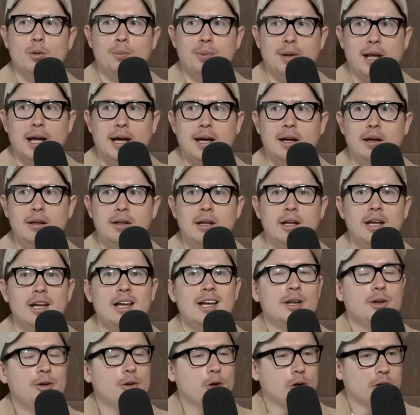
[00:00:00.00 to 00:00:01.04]
player,
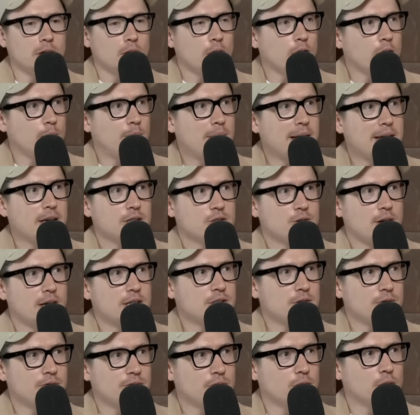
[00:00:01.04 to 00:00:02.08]
not yeah. a lot of
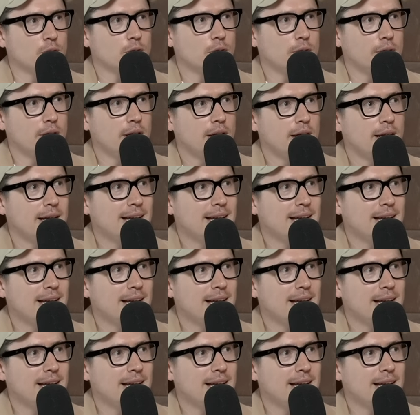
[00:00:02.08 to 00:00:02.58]
penetration forward.